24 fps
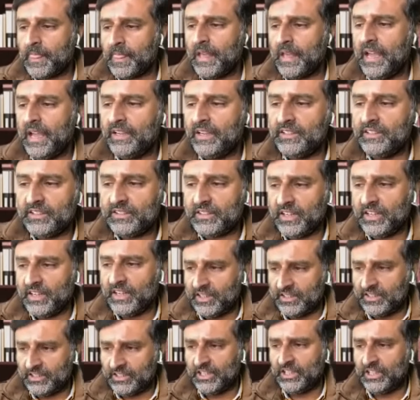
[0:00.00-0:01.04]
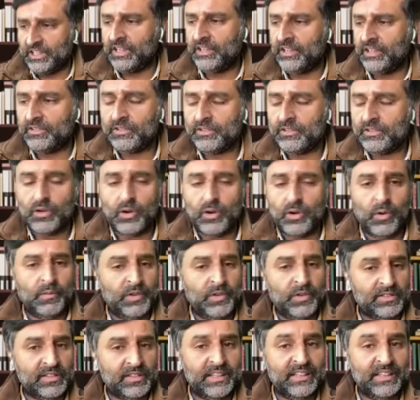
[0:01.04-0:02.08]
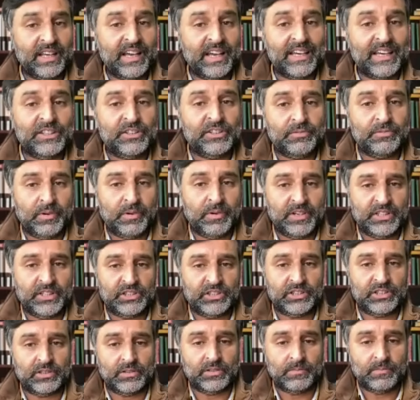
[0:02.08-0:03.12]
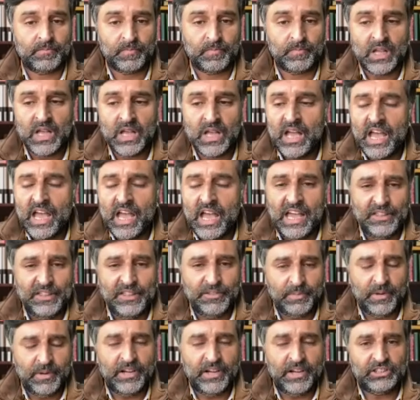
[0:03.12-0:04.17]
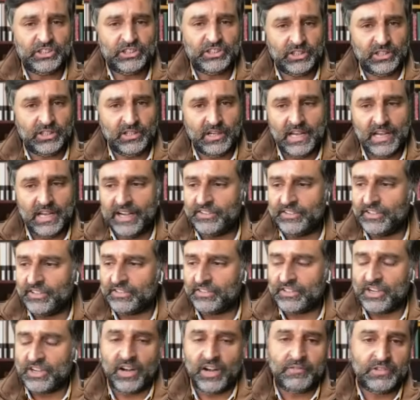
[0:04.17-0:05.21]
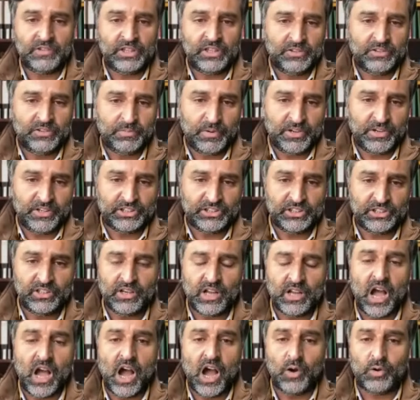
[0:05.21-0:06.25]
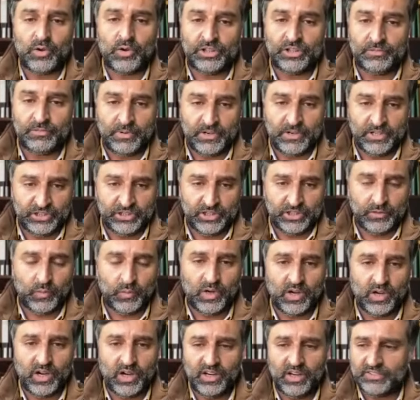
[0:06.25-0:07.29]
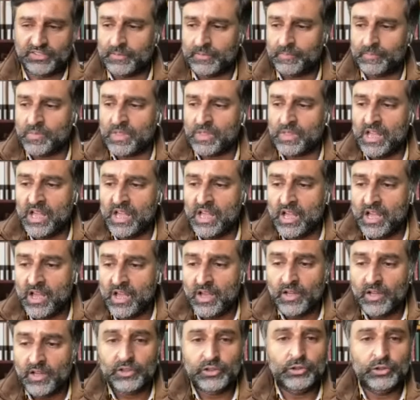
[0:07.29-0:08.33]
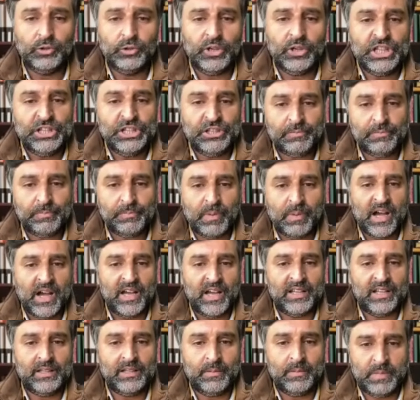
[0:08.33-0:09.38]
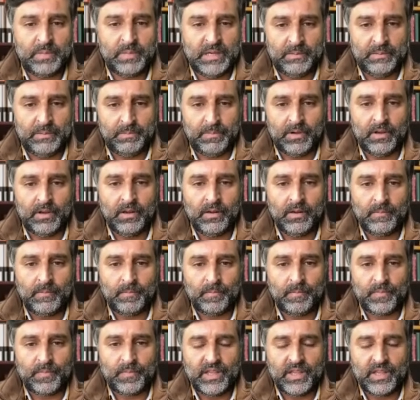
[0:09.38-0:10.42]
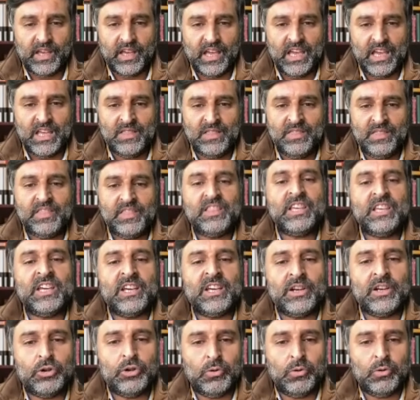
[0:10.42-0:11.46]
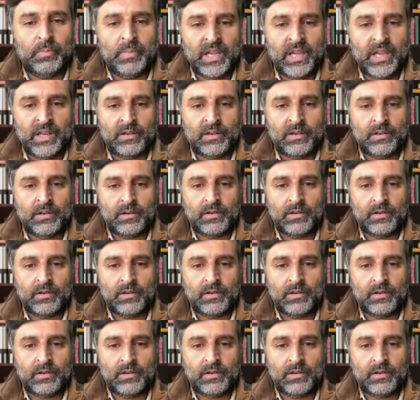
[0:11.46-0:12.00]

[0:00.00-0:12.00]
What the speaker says: and the third thing is obviously the inspiration. Inspiration, let's start with inspiration. How inspiration works: you inspire the people in their domain.